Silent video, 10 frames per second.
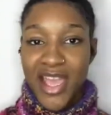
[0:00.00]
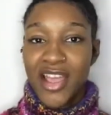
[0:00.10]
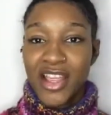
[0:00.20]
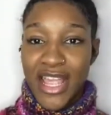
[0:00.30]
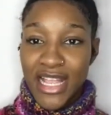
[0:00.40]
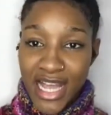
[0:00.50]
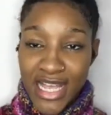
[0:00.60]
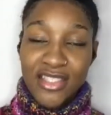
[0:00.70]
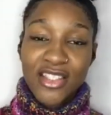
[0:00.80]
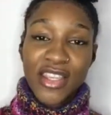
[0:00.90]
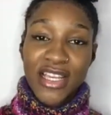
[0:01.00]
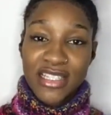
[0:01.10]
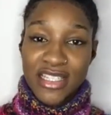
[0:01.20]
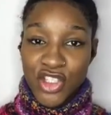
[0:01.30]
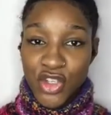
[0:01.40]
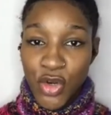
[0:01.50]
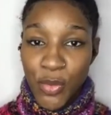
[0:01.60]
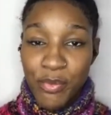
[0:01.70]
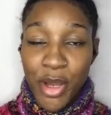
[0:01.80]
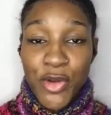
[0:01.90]
Okay guys, so that is
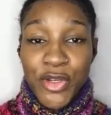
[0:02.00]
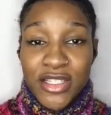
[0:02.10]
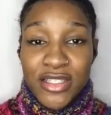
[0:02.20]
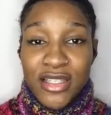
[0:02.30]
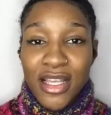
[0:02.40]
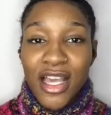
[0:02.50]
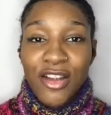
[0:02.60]
your bonus